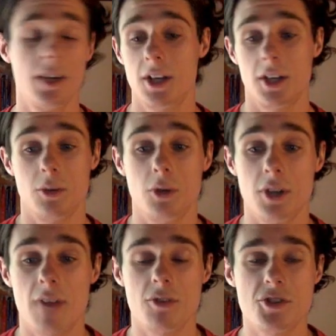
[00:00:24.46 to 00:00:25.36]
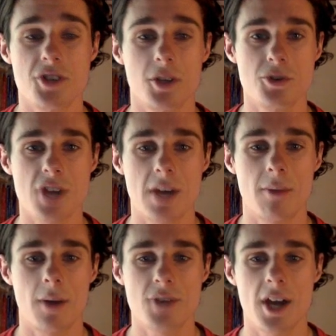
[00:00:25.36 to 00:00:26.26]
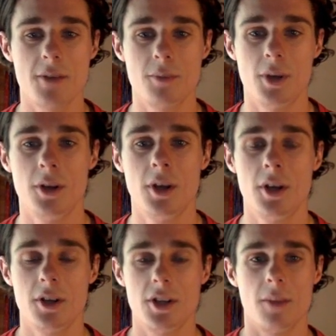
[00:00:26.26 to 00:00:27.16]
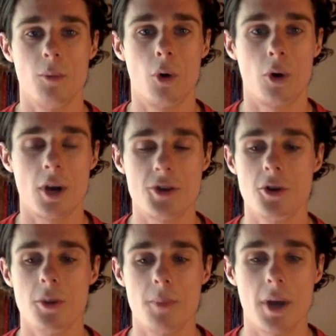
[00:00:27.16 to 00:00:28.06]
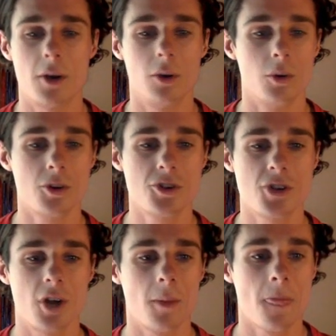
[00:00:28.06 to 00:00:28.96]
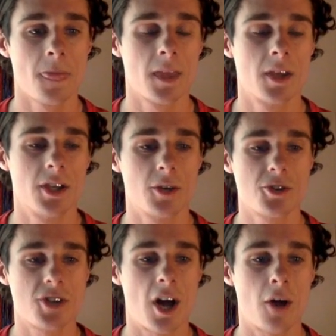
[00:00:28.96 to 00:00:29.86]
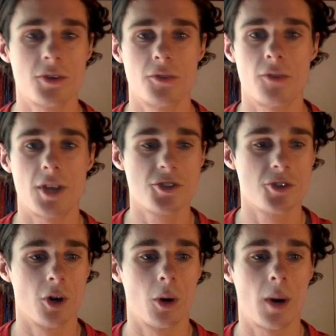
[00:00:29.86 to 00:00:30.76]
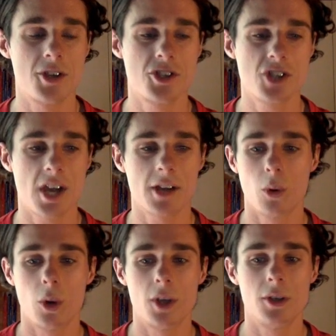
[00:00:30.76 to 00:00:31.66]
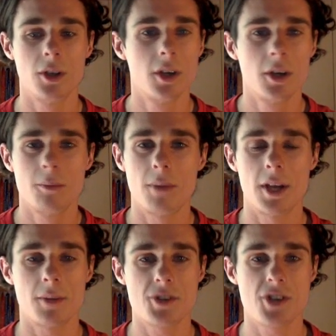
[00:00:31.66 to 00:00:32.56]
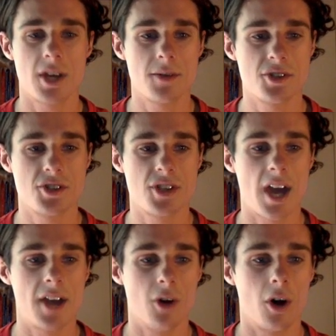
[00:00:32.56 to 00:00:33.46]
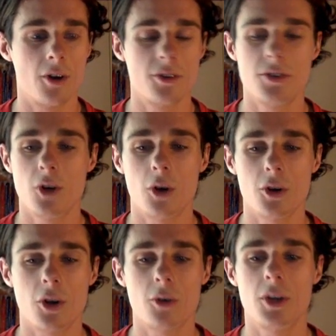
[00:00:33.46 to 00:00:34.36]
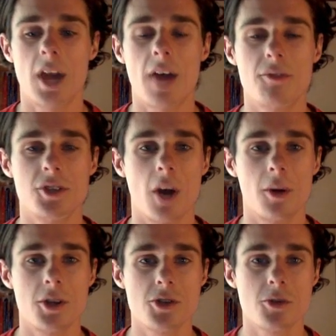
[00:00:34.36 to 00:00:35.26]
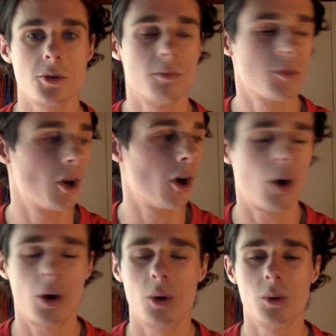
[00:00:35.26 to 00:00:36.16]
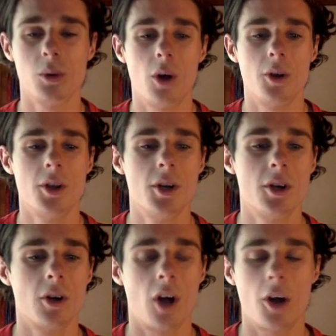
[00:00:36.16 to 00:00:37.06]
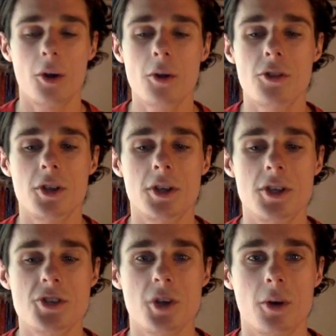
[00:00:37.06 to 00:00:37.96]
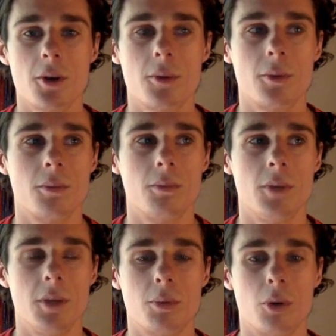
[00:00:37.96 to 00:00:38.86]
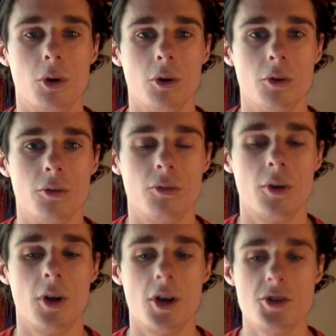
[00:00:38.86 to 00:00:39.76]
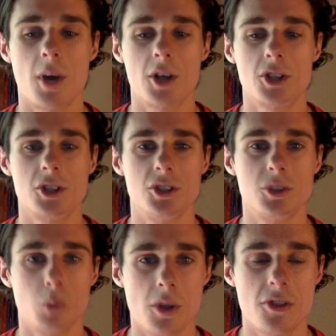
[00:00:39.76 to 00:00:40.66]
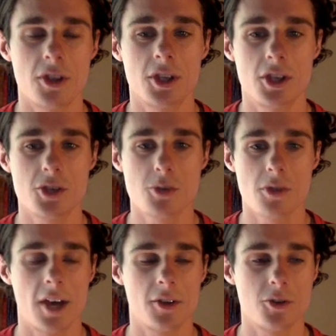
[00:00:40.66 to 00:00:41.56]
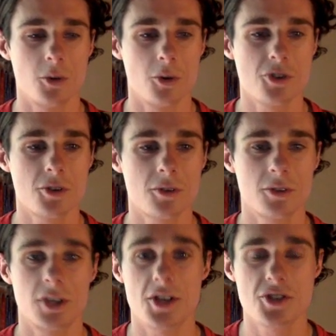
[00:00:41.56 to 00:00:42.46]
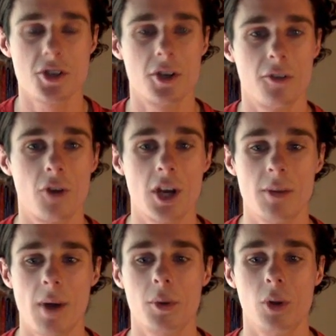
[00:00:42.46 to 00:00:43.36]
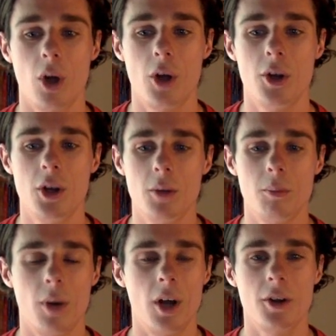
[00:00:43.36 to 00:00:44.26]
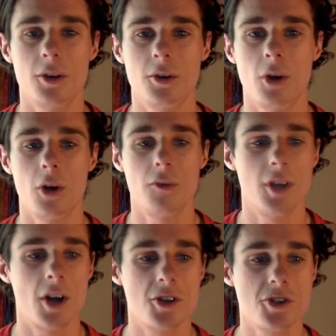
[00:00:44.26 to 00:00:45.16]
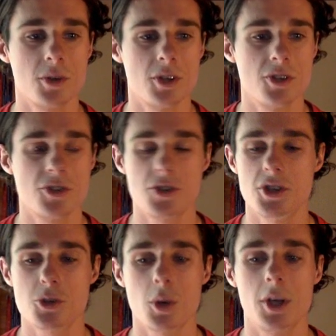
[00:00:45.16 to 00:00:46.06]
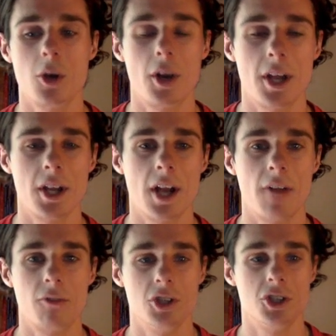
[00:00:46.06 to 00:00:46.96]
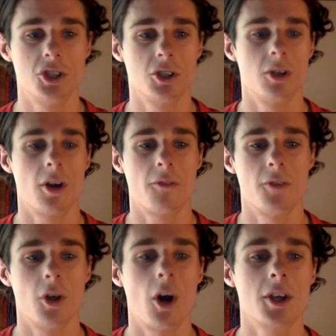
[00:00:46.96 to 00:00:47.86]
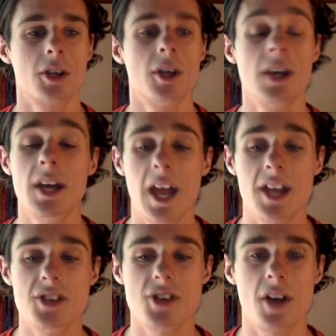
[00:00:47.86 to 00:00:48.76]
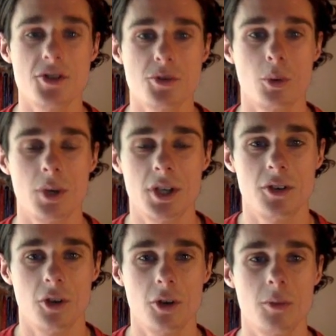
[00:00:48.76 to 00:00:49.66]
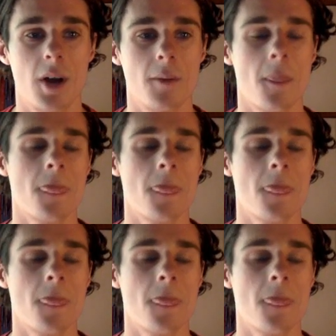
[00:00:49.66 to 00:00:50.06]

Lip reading: in really every single team update, but the more I do, the better it looks. So we'll start off in defence as always. Jake Lloyd, beating my team since day dot. Don't really have to go into him a whole lot. I don't think he's going to improve as much as we think he is without Dawson. Yeah, it's going to free him up a lot, but I don't know if he goes to his 2019 average. I feel like he's unders what he can do, but